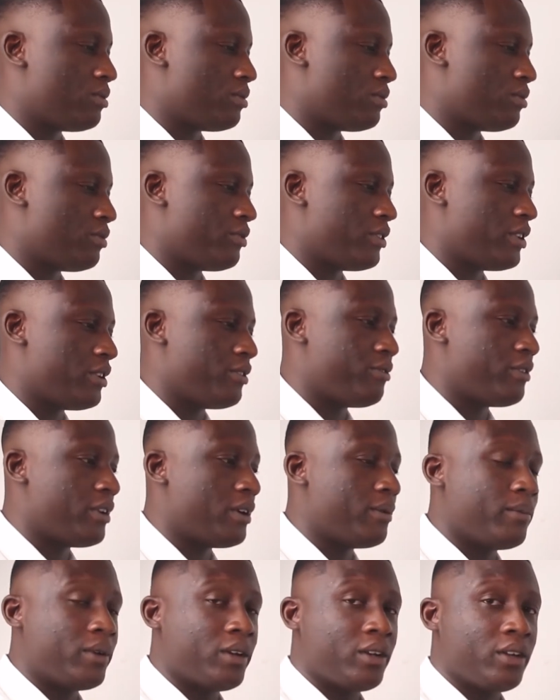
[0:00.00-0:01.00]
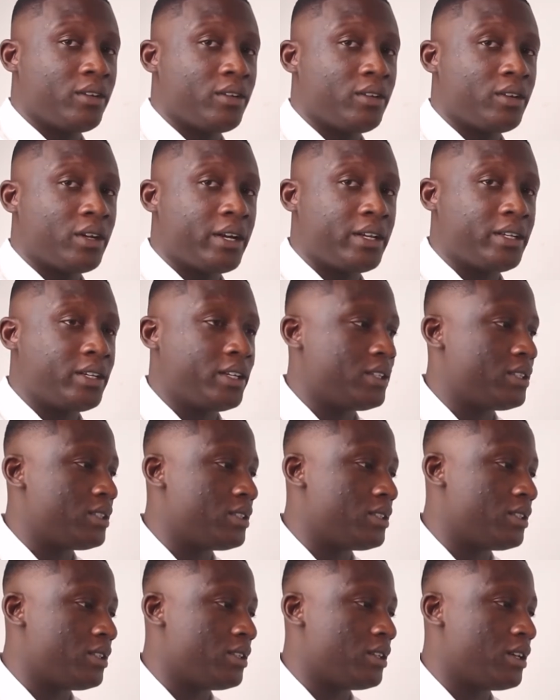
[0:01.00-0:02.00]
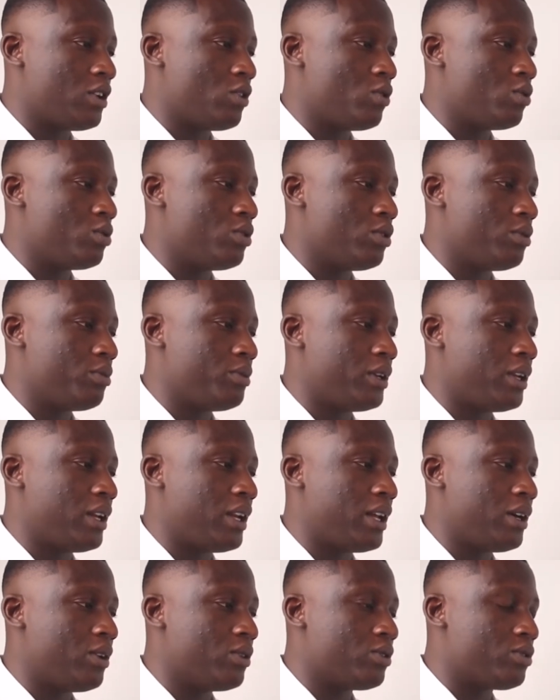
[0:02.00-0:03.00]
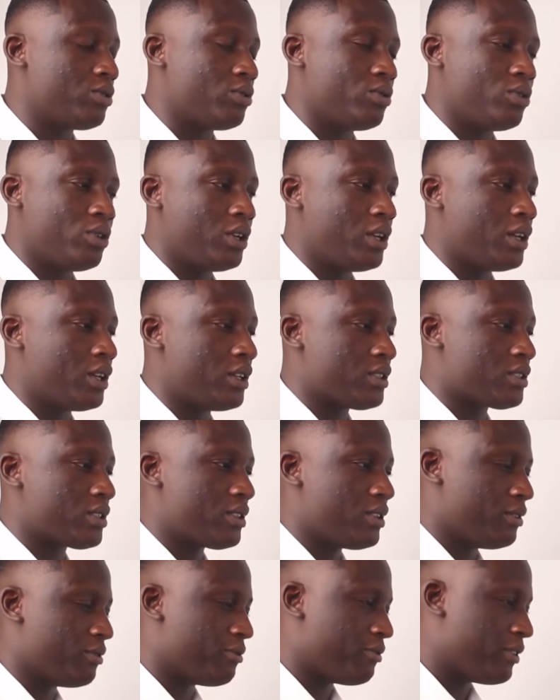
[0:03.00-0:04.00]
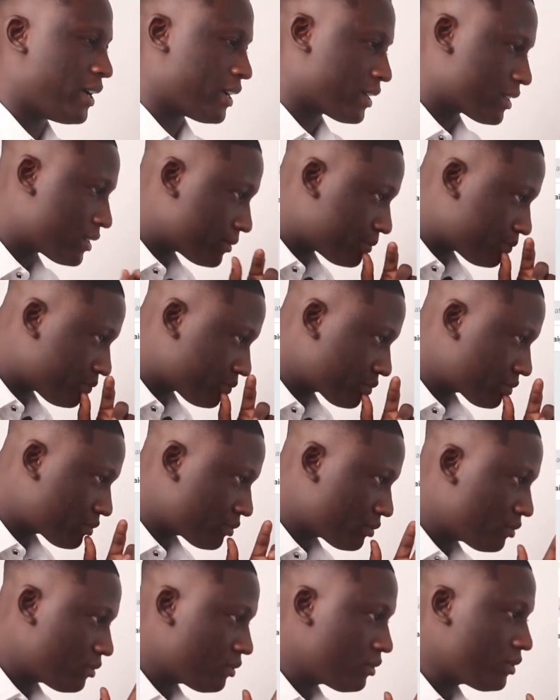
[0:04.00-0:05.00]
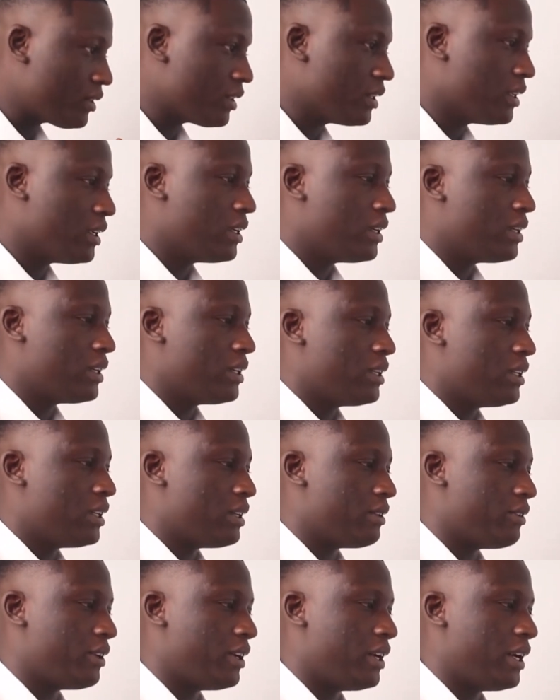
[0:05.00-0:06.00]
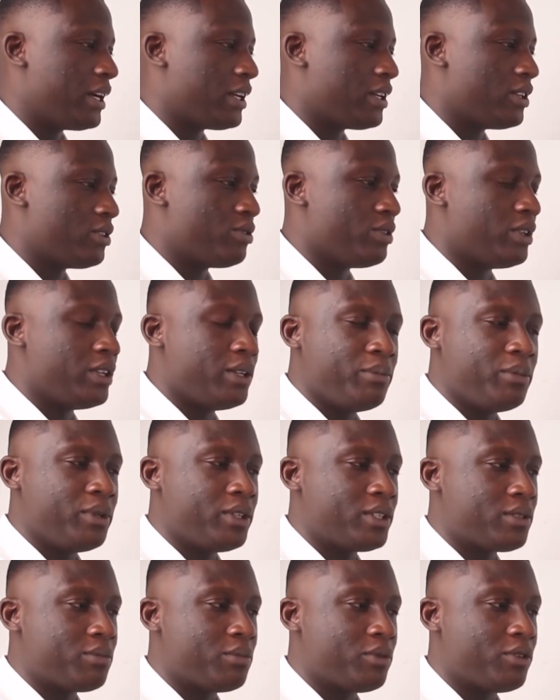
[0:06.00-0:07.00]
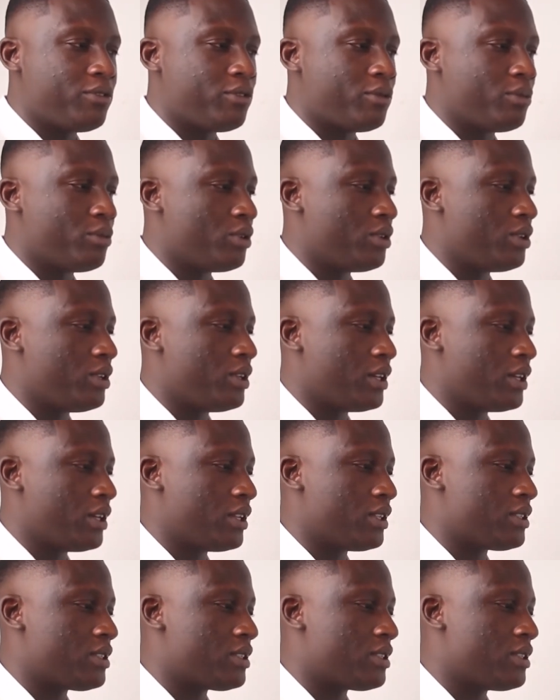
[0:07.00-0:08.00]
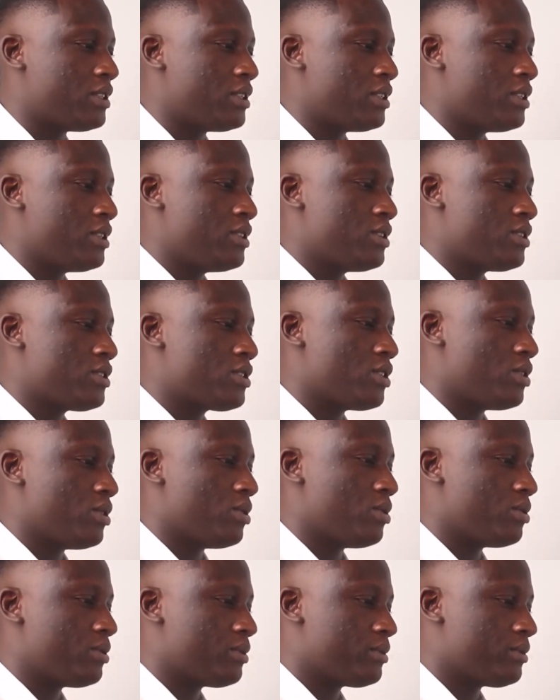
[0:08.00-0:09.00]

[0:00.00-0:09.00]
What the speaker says: verify my identity, I would not be allowed to run ads. In fact, they're very likely to limit me from running ads. So